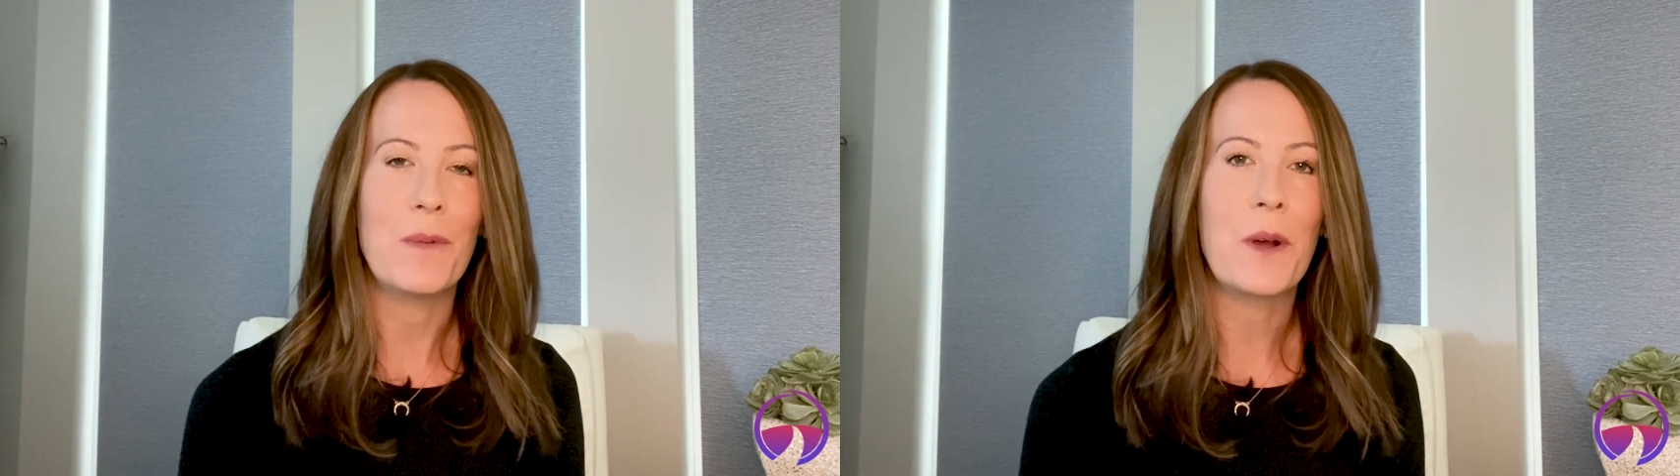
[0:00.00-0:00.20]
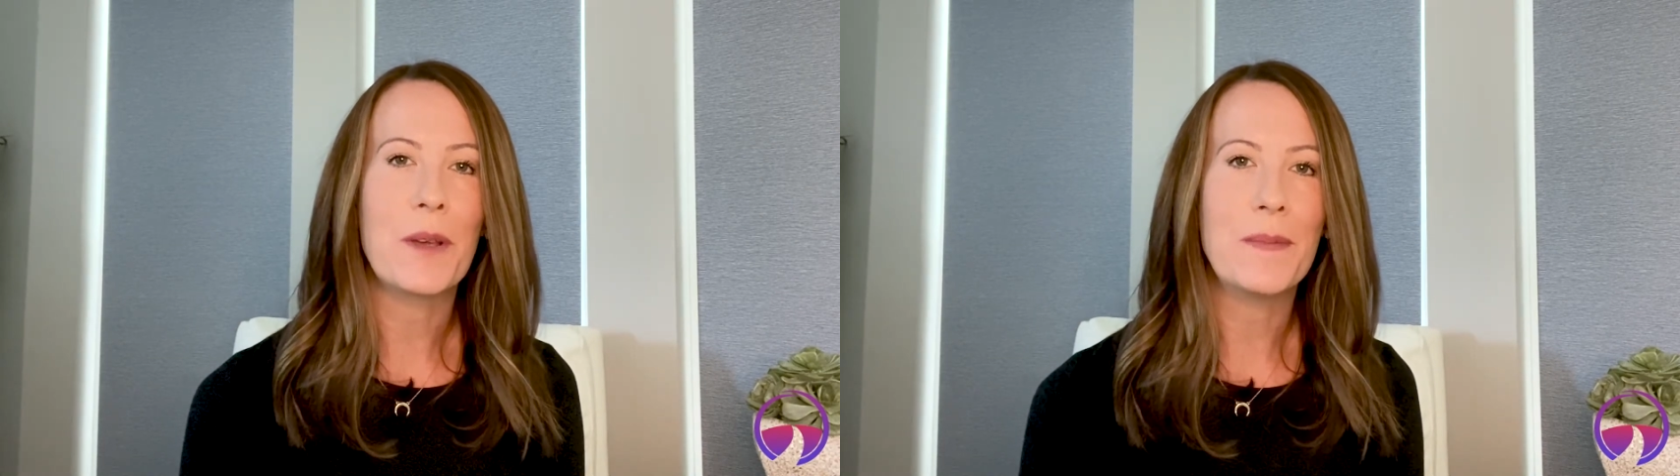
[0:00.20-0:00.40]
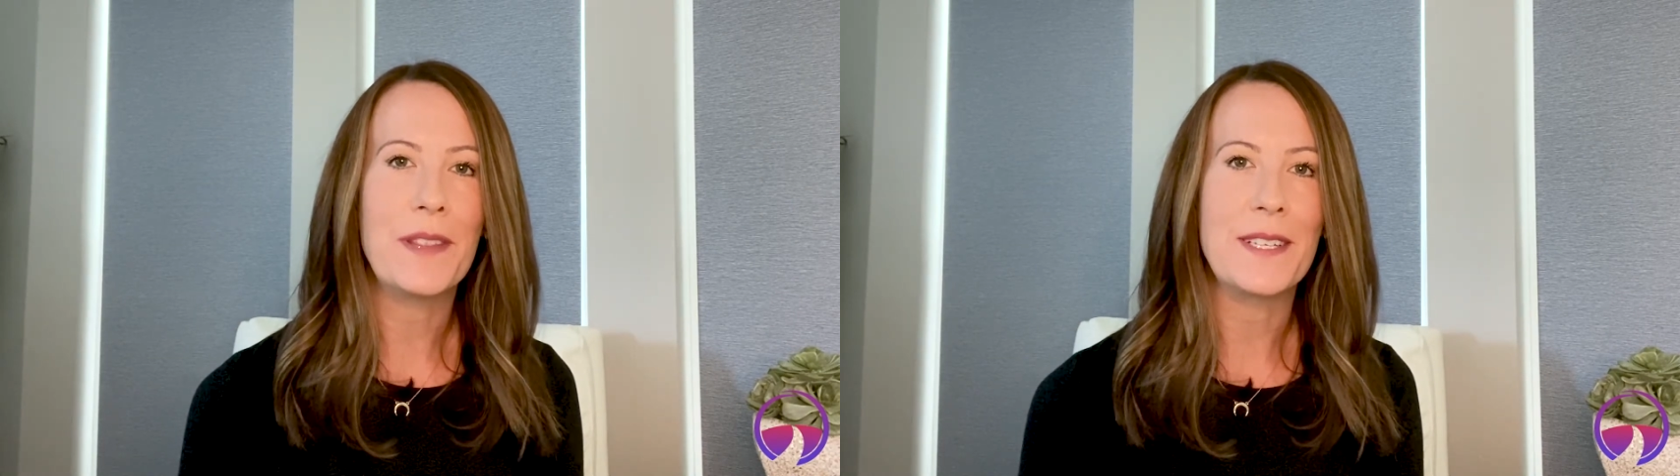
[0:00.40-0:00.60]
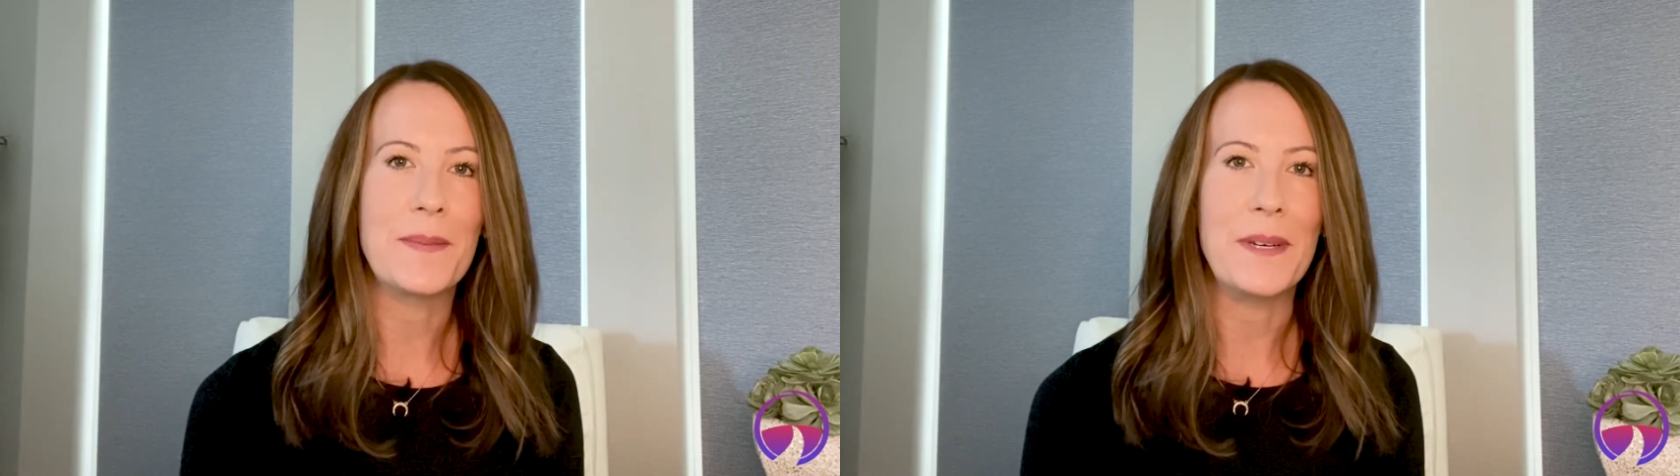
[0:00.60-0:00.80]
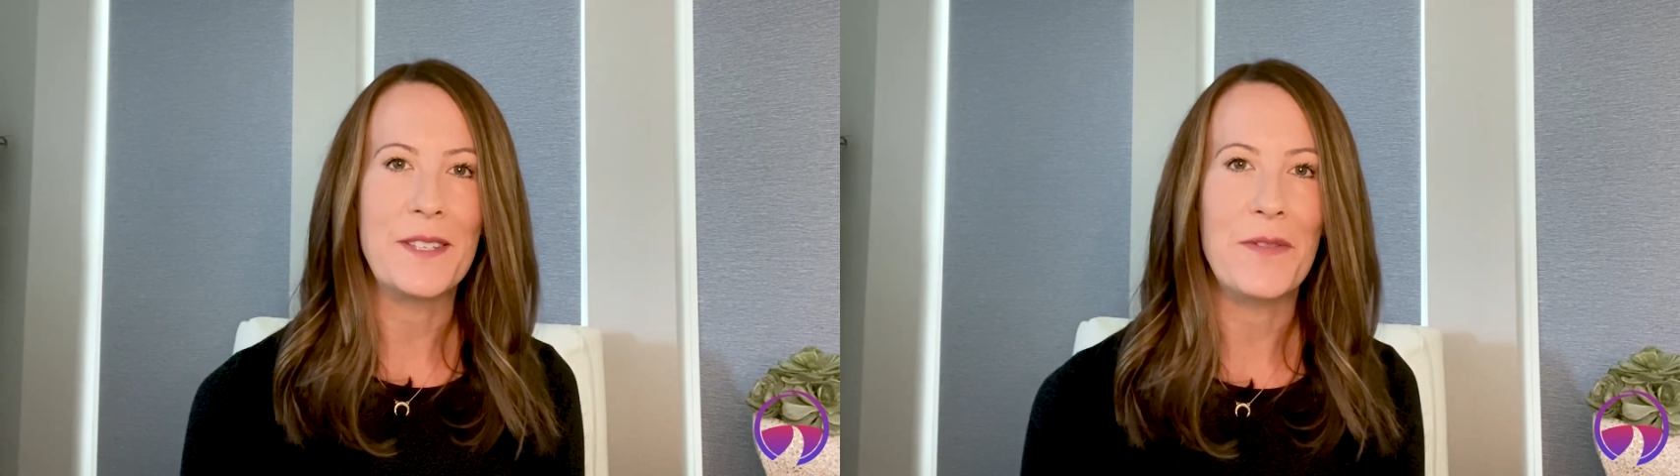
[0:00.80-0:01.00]
and welcome to
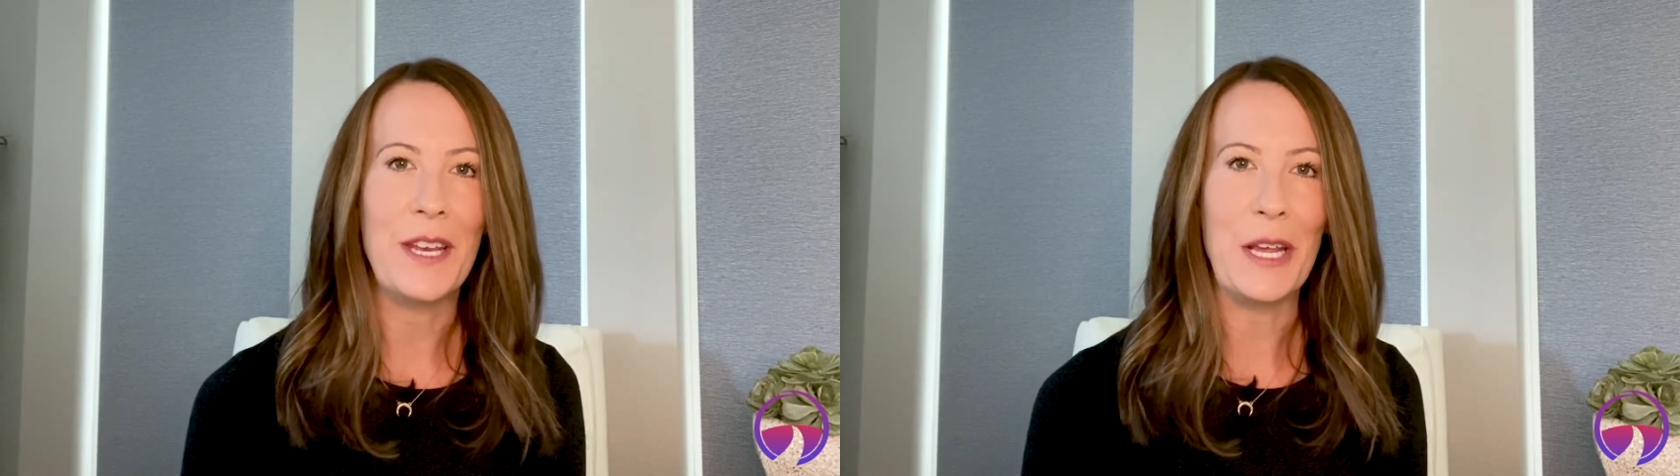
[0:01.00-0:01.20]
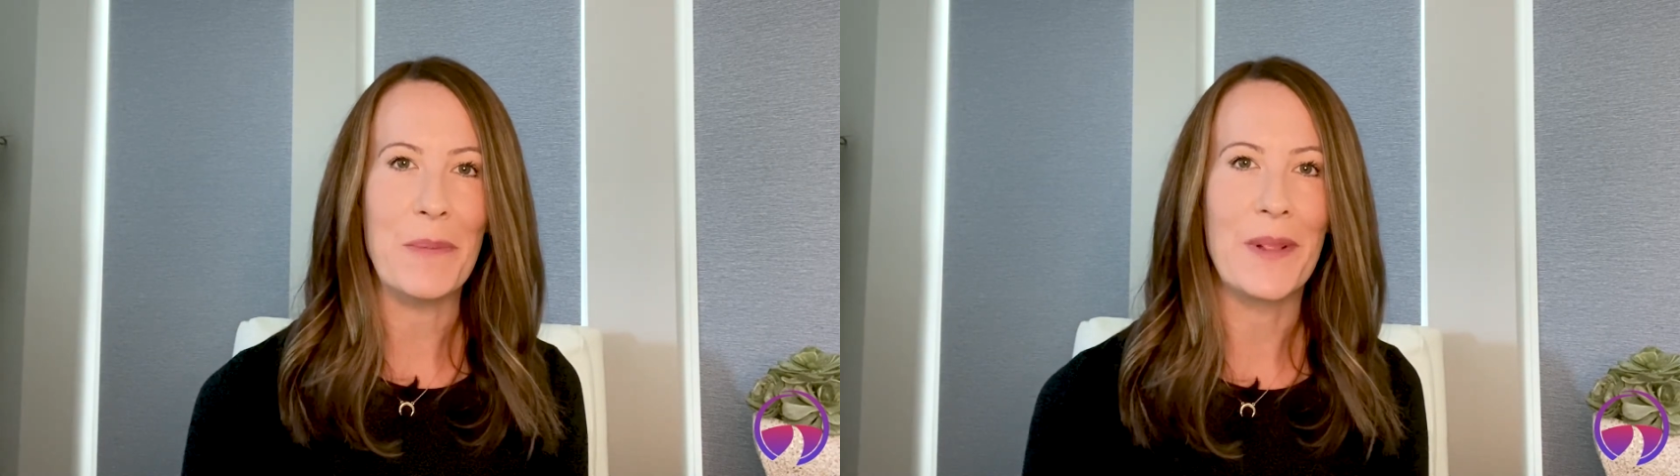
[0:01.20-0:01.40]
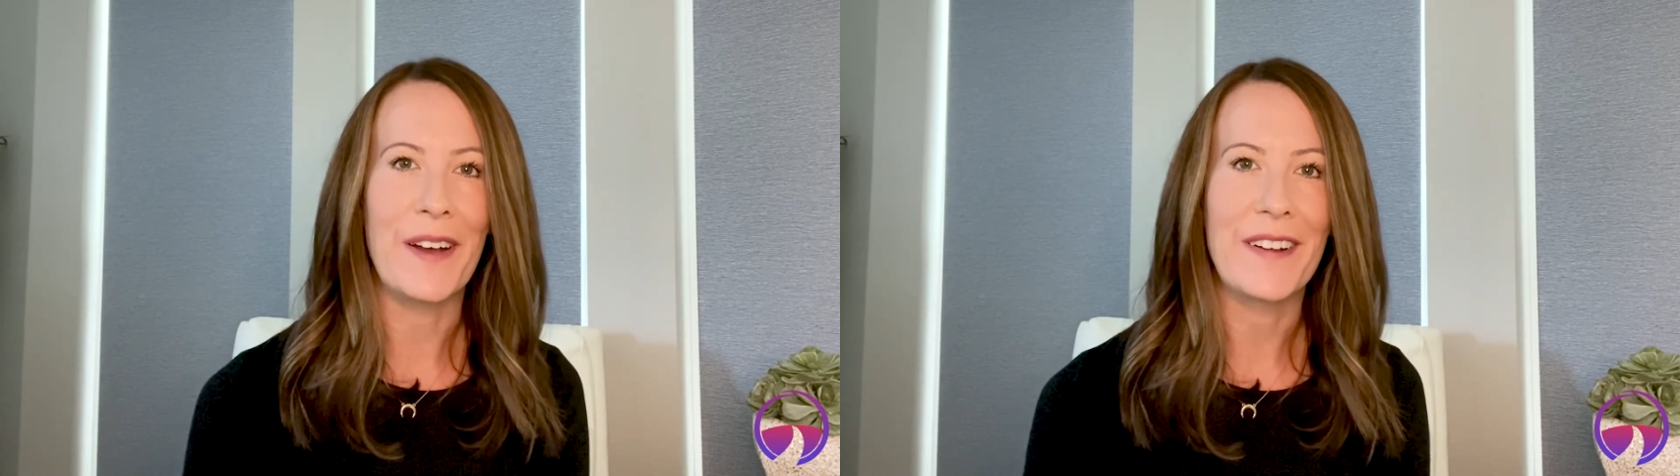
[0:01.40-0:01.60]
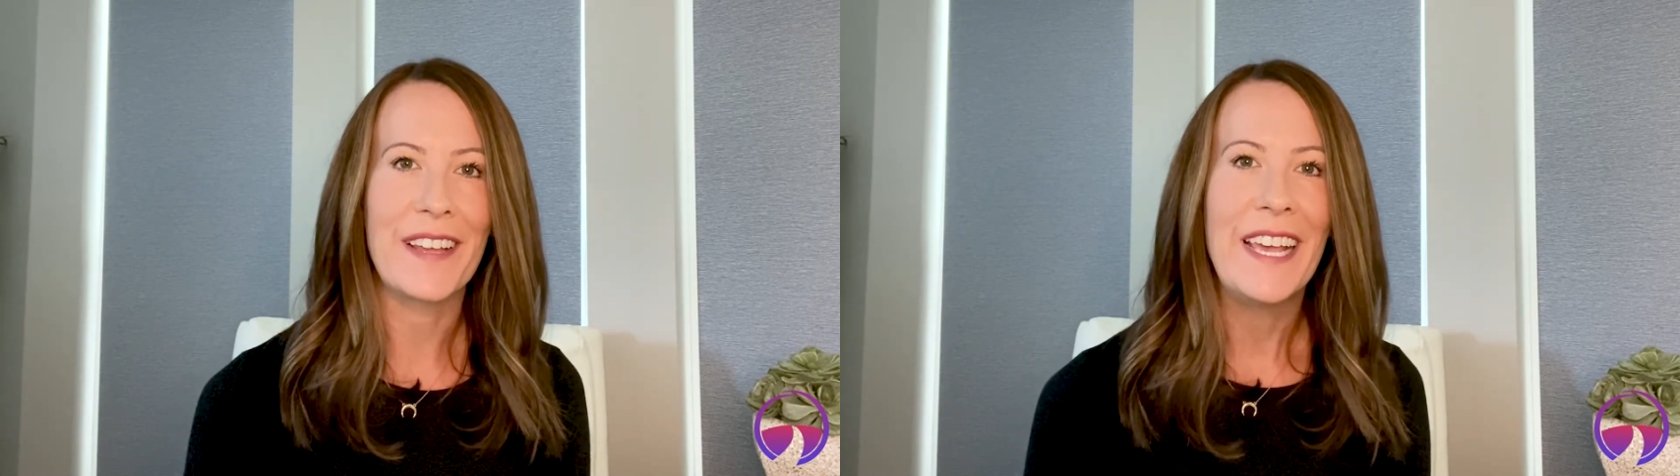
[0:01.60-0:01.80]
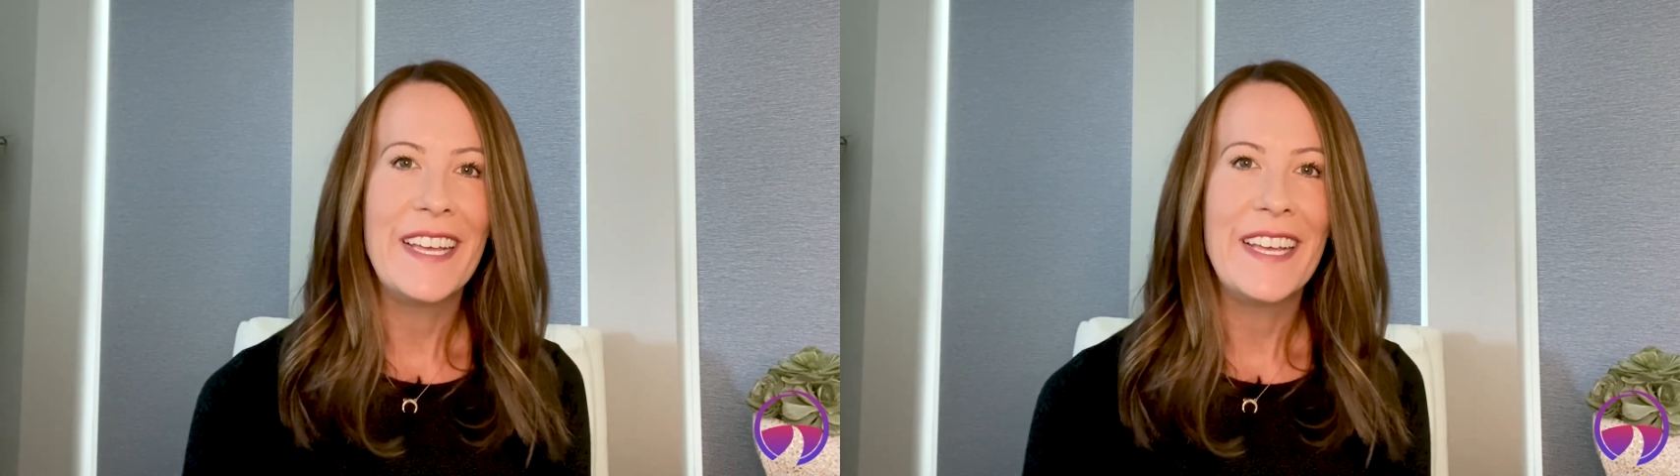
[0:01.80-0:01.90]
this month's video blog.